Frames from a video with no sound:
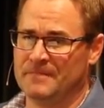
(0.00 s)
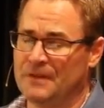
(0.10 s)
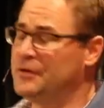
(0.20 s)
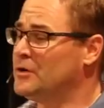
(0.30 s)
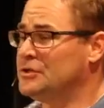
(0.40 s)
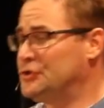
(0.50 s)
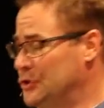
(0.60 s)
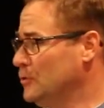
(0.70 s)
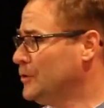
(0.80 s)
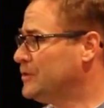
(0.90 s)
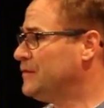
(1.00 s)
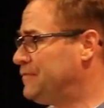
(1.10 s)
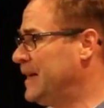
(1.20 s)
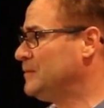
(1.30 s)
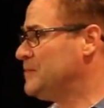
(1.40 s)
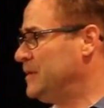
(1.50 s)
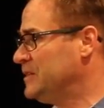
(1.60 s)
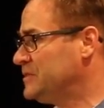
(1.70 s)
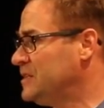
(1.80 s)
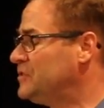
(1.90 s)
If you're a jeweler in the family
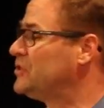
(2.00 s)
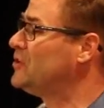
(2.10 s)
business,